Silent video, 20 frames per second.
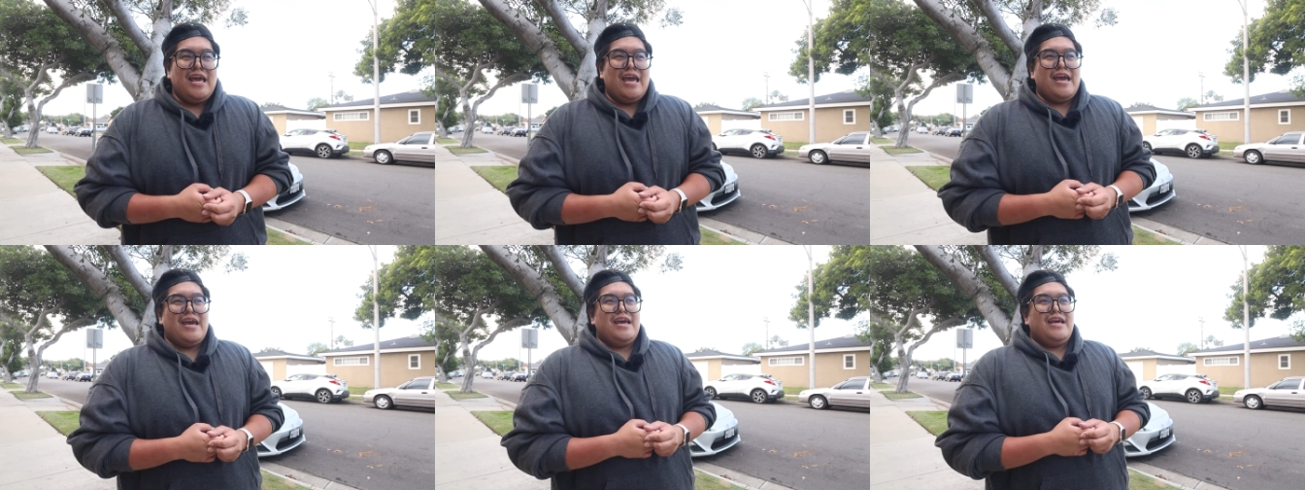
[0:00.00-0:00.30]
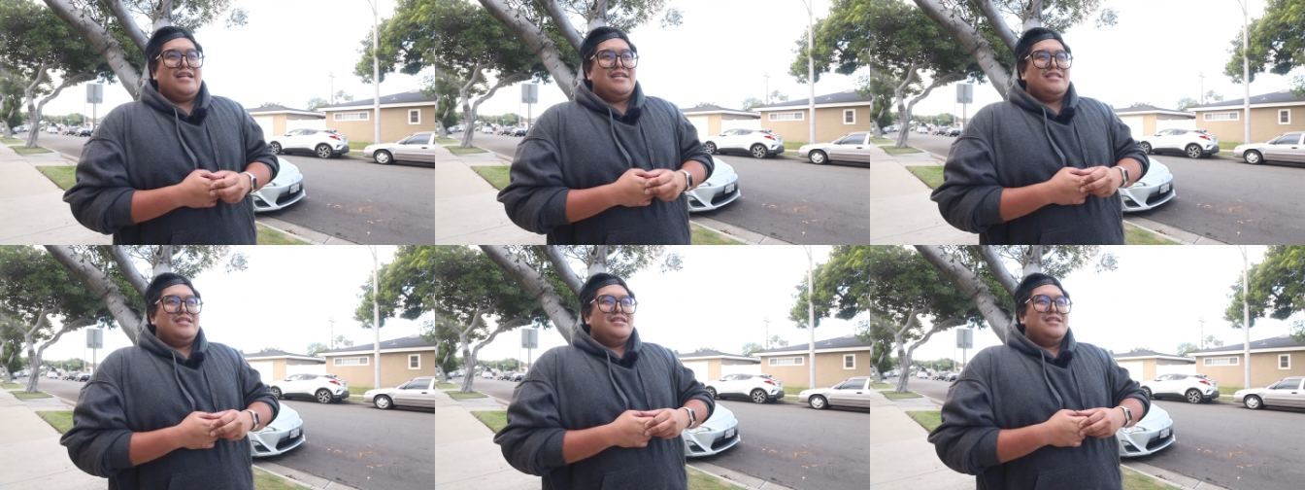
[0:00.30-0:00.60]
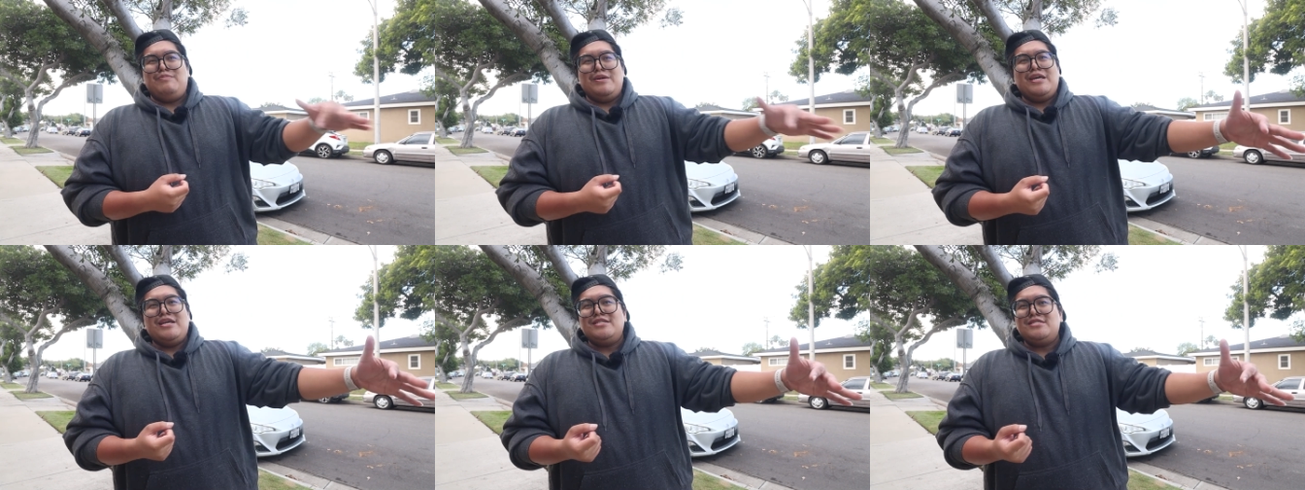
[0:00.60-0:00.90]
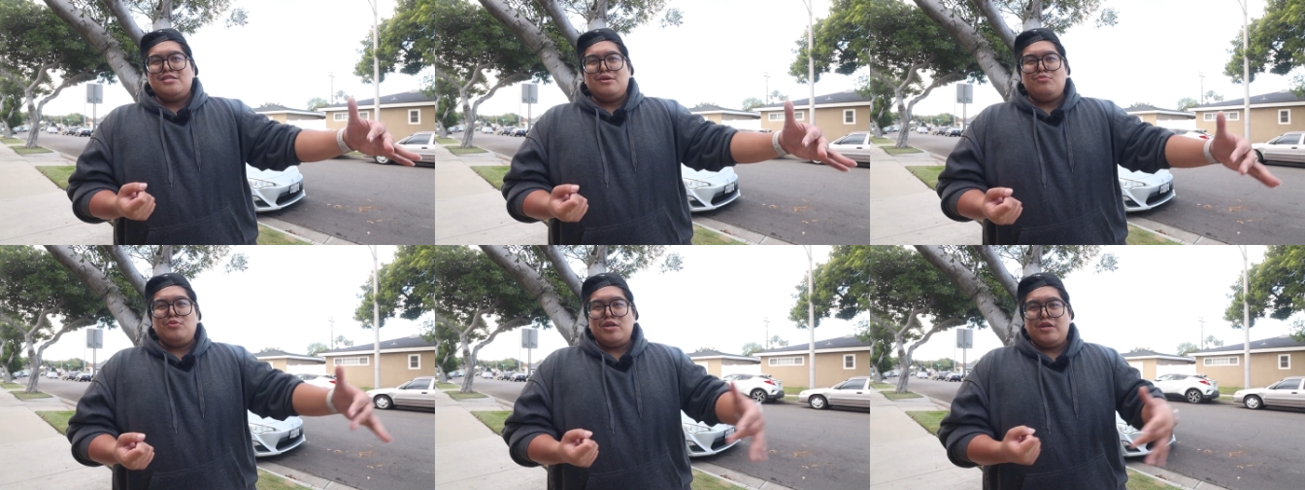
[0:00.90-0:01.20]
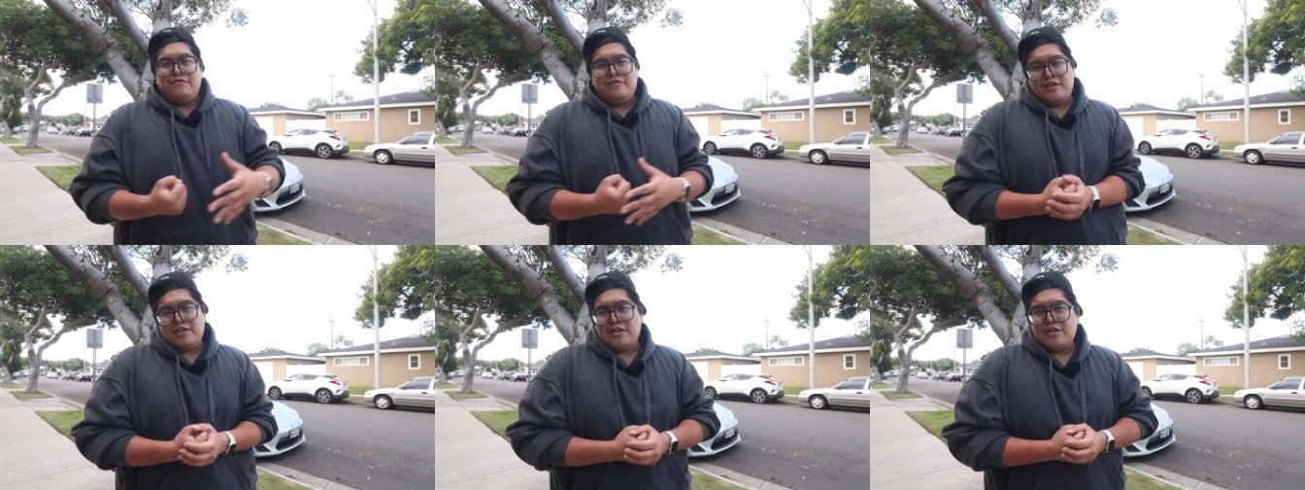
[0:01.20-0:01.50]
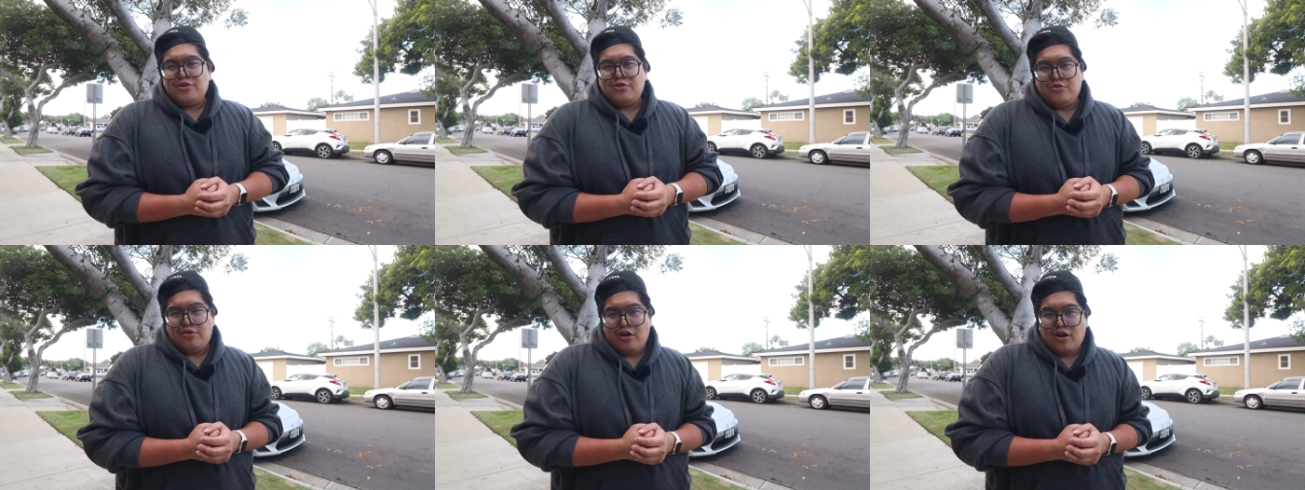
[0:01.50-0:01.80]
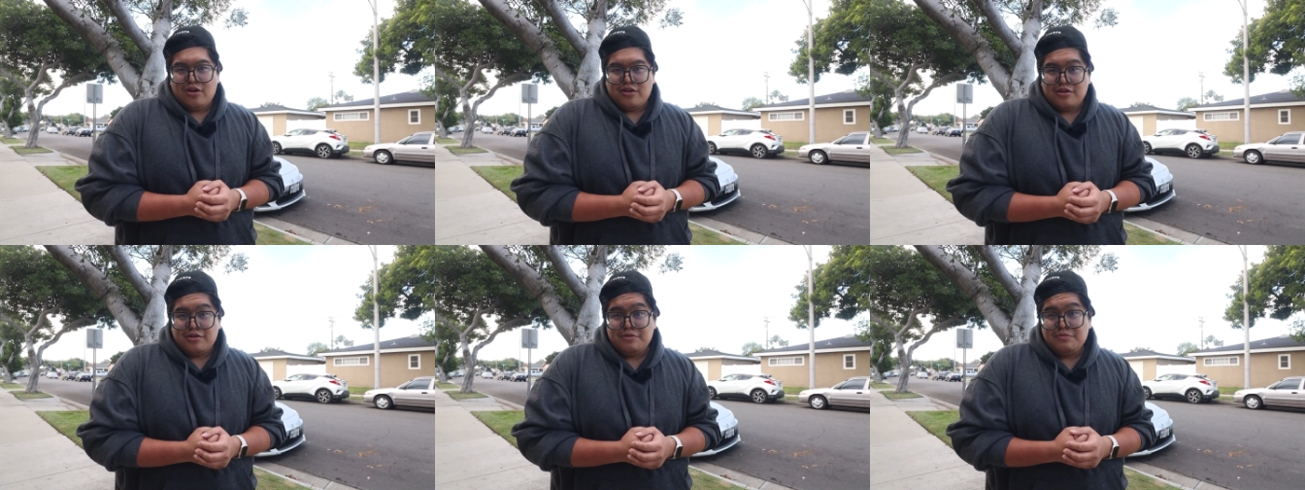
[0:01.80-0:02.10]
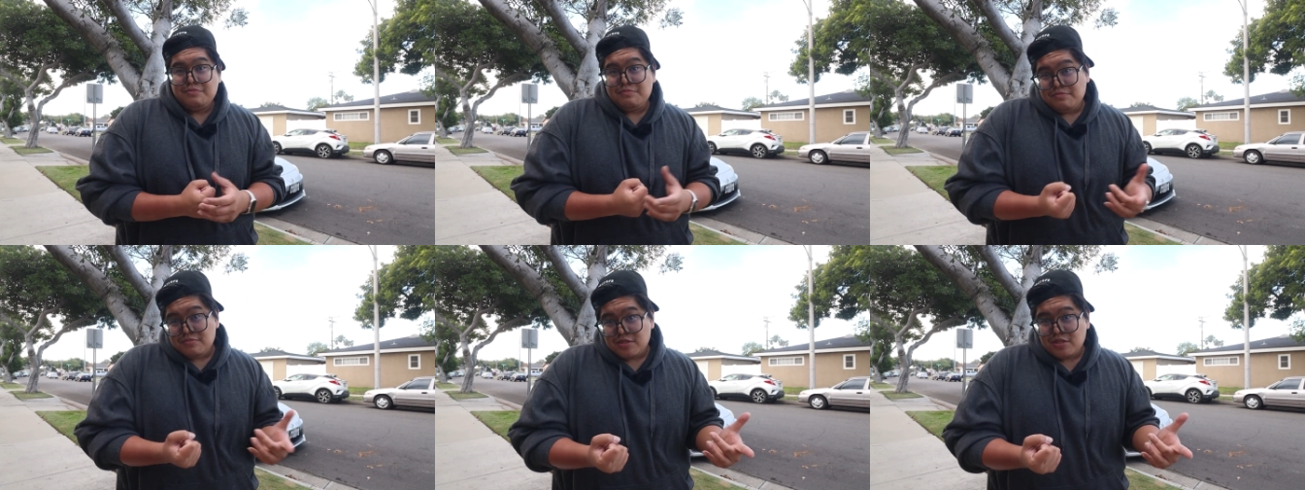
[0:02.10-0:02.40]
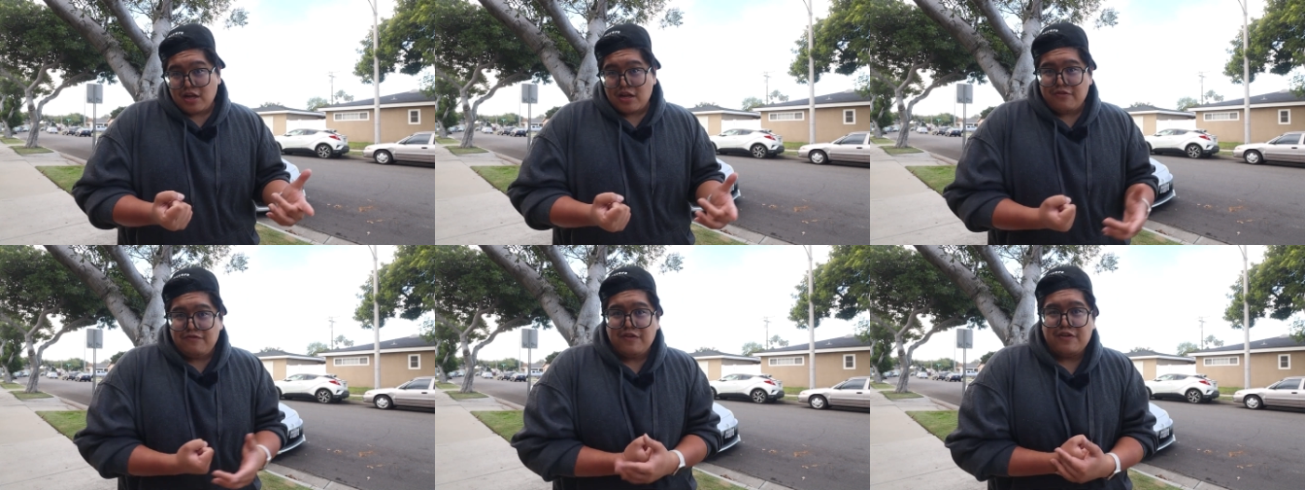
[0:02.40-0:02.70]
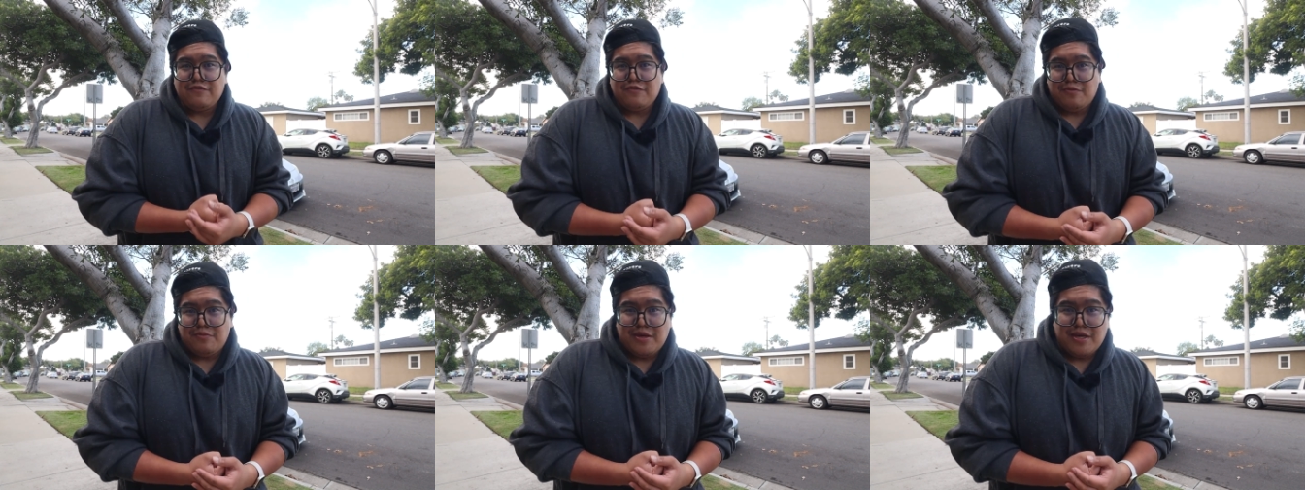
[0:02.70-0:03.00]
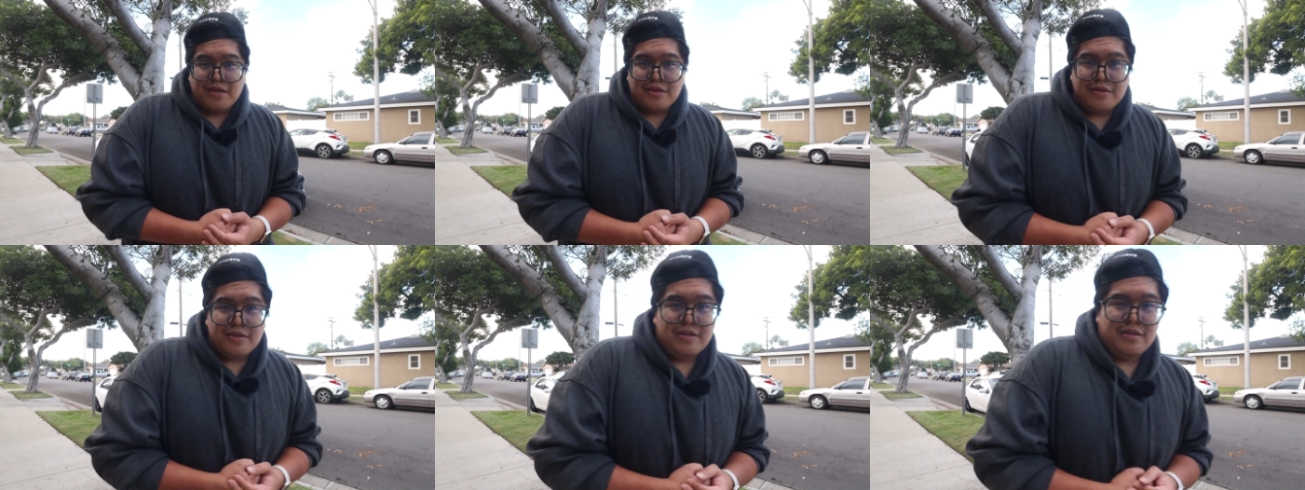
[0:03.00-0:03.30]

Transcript: and being somewhat of an underdog. It's a lot of fun for me.